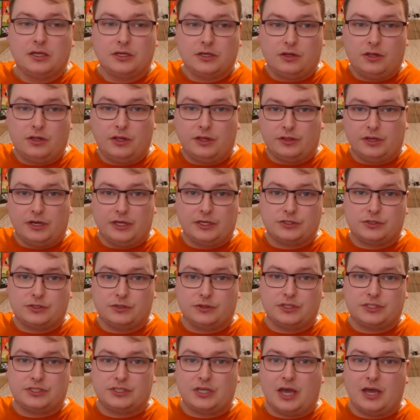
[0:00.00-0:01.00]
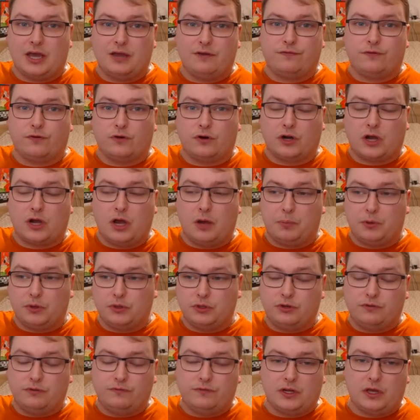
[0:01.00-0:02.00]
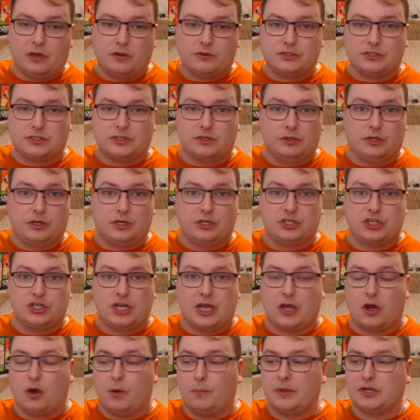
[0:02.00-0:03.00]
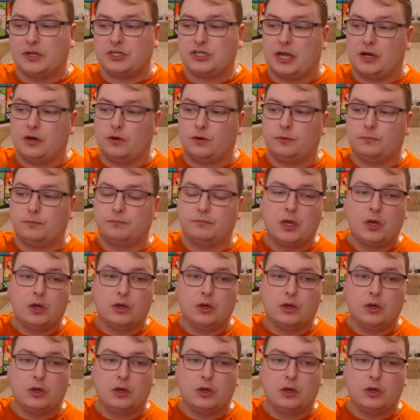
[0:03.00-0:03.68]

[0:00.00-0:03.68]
Click the links on the side for a couple of new videos that you can check out on my channel.